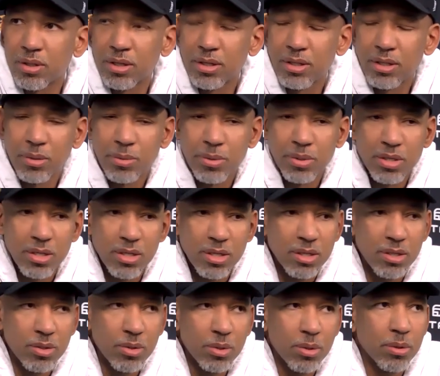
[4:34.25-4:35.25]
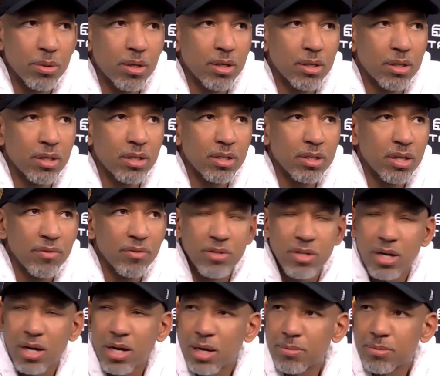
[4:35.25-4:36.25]
And we just didn't do a good enough
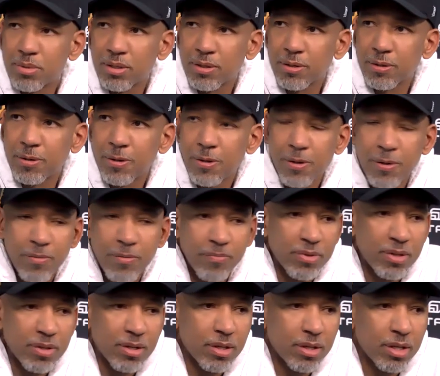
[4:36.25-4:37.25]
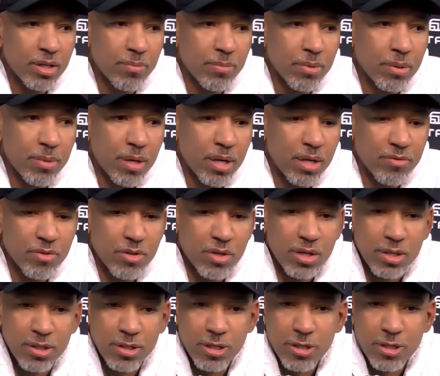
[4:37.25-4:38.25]
job to keep them out of
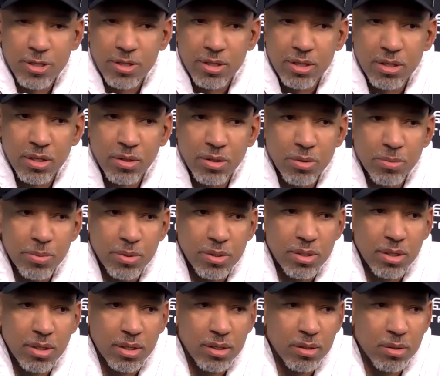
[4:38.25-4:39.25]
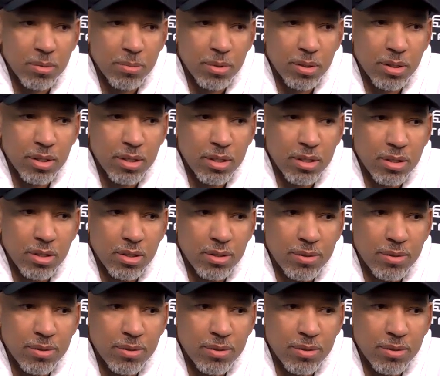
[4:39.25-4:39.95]
transition in those particular plays.